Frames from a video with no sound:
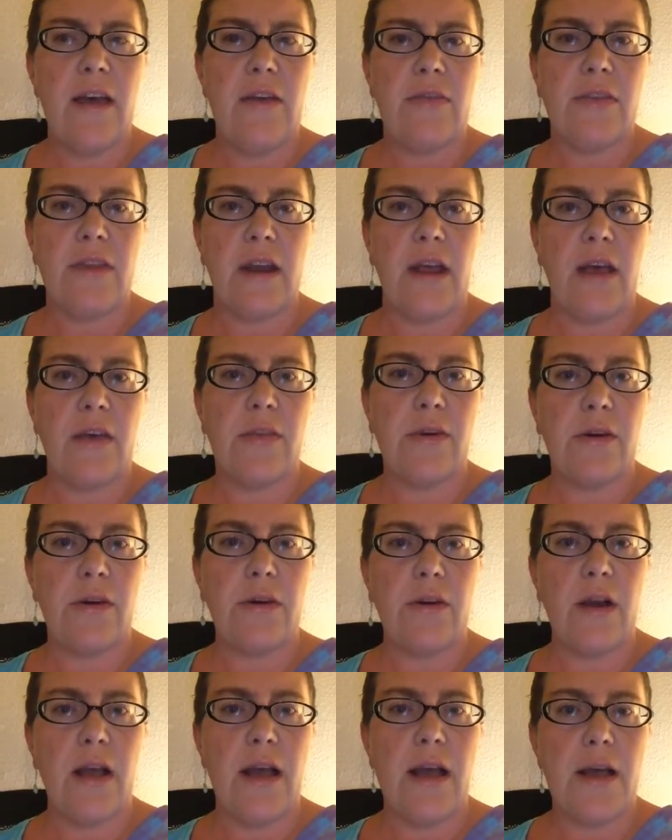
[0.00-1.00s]
than
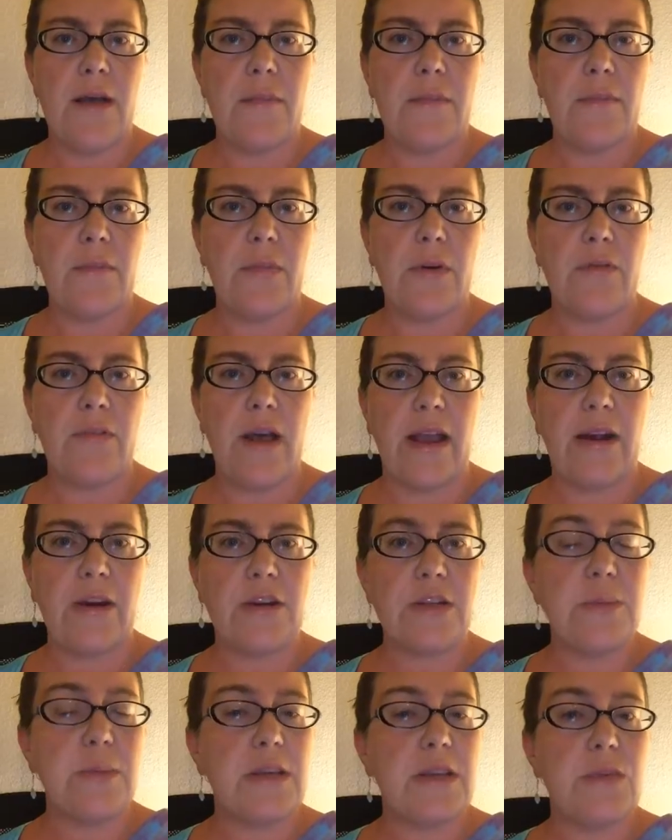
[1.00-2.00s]
other
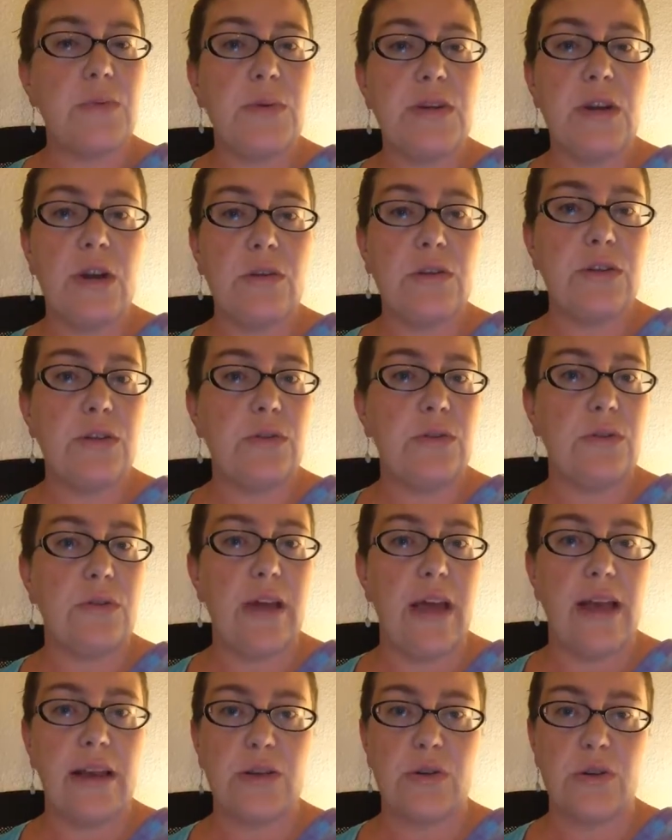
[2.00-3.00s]
providers, because we don't do
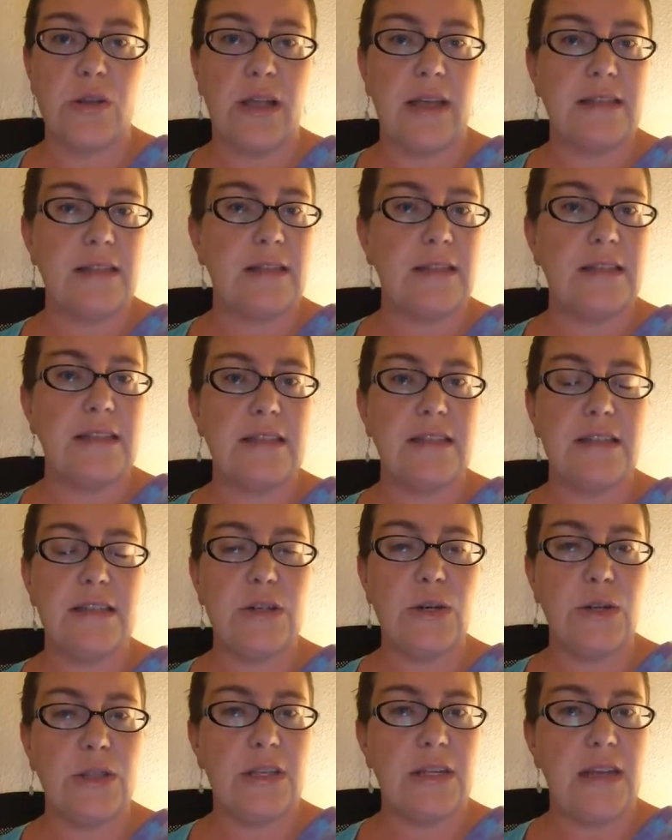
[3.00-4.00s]
extra lessons
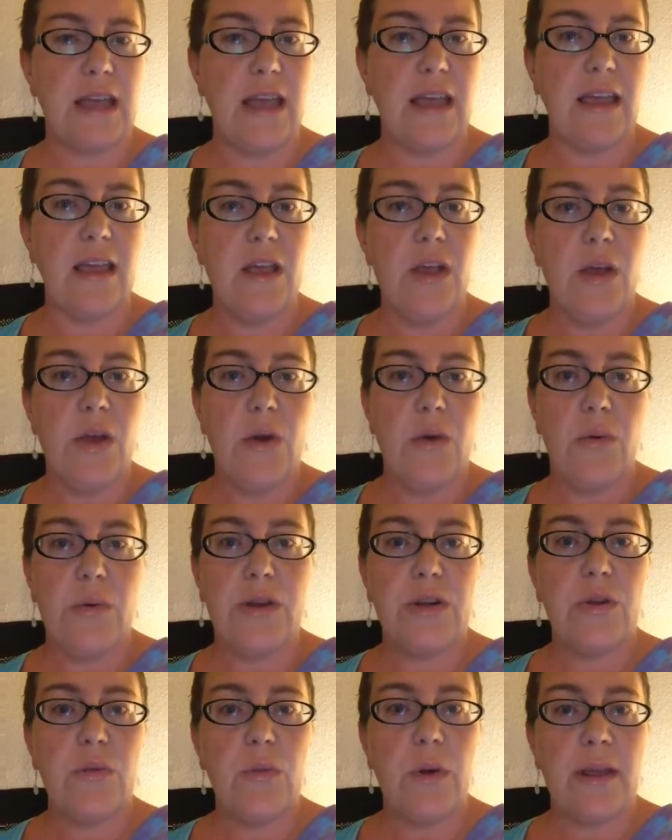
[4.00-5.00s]
during the day.
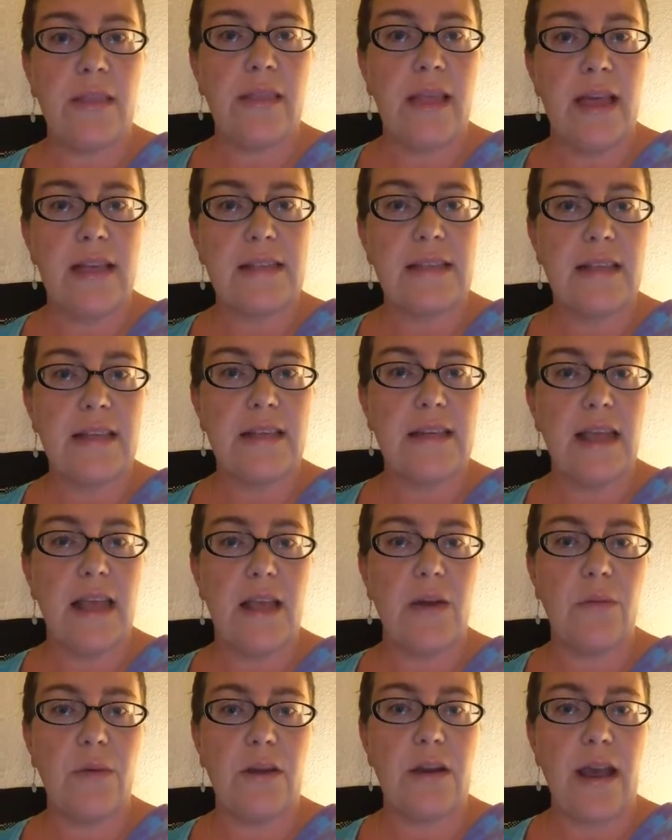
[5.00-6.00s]
We do one lesson
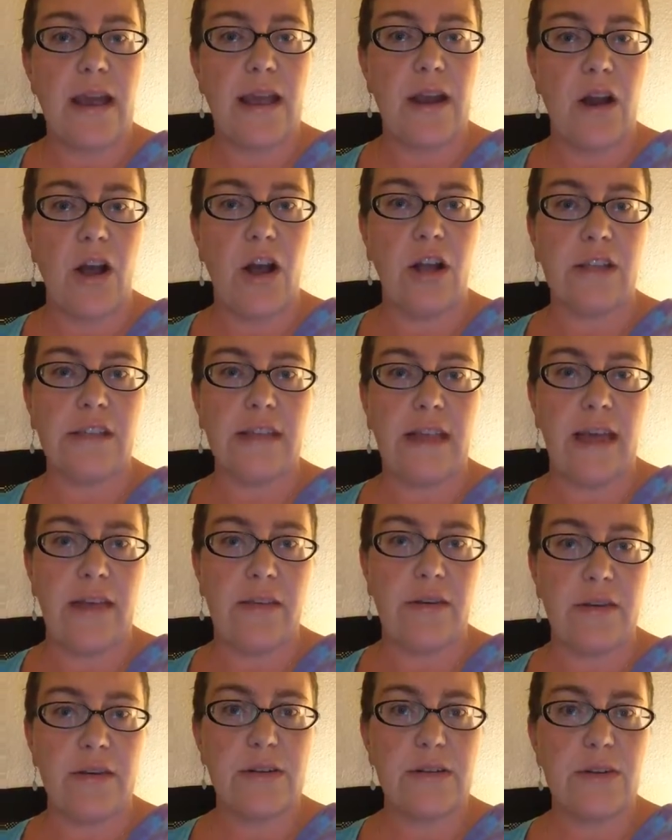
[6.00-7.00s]
and we tie it all
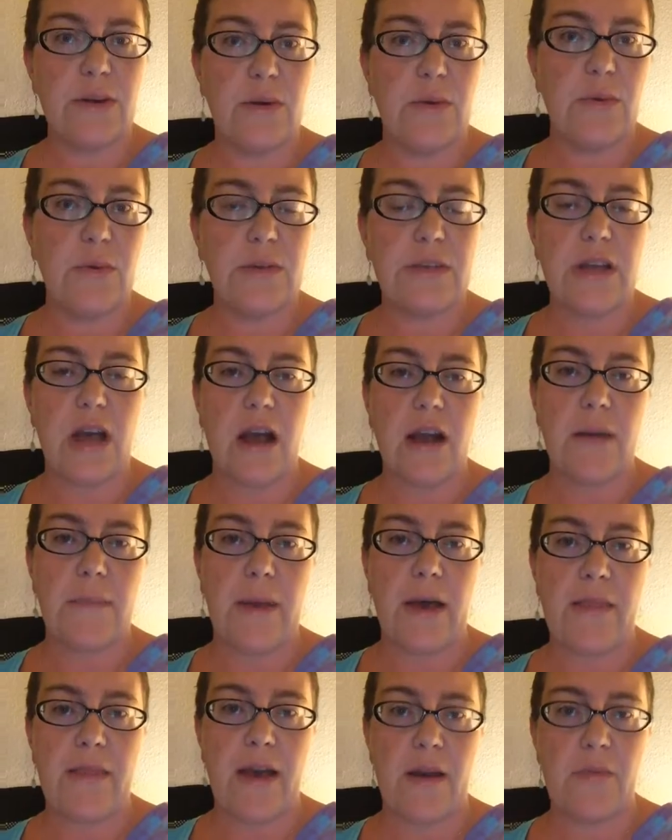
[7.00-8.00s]
together. So we'll talk
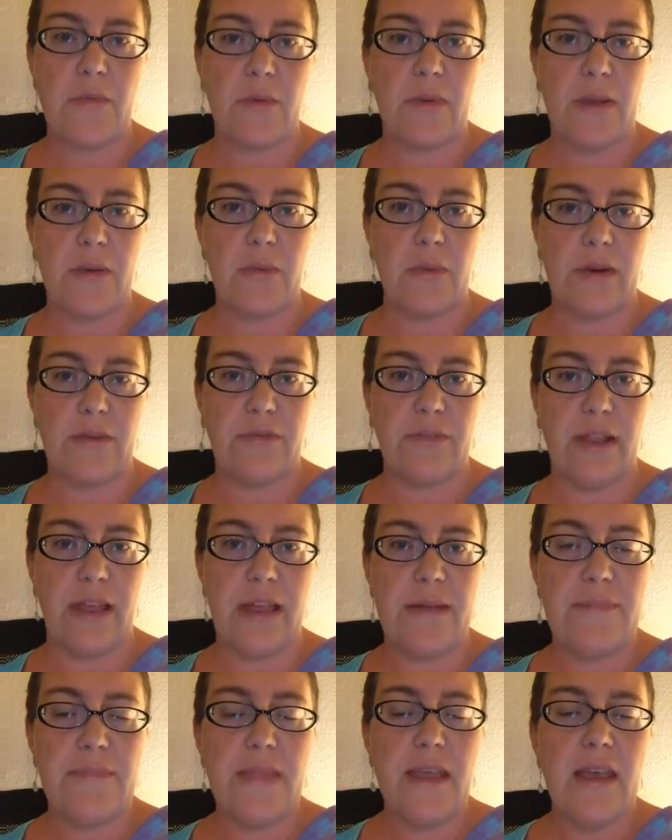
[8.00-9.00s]
about that really
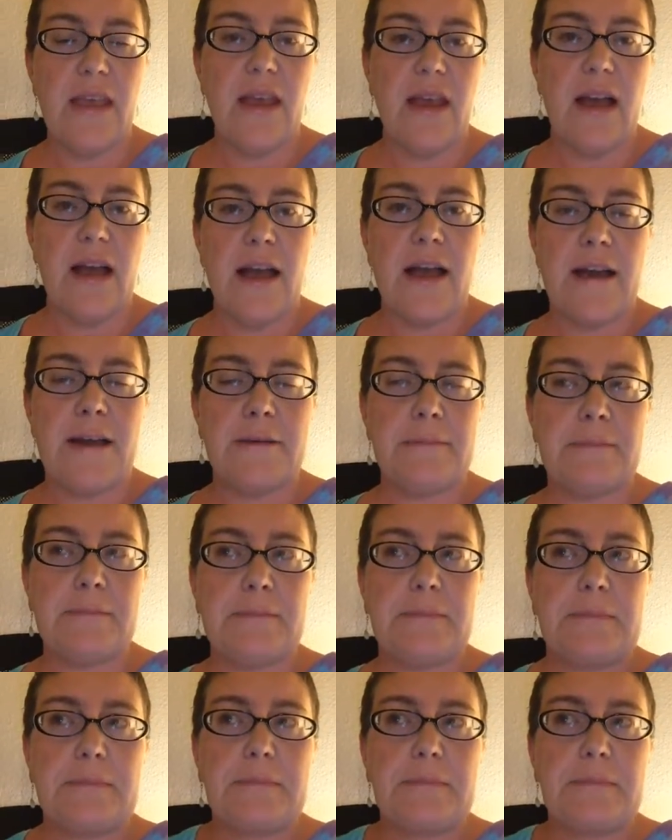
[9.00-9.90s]
briefly. The